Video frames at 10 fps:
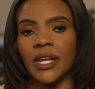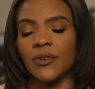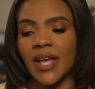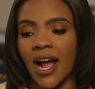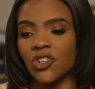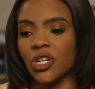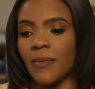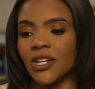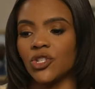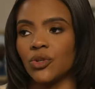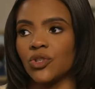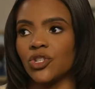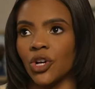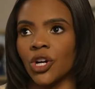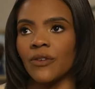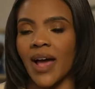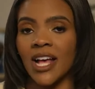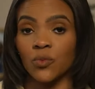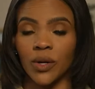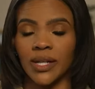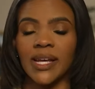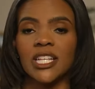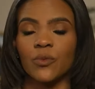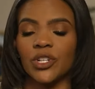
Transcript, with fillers: It was actually meant to serve as what it is,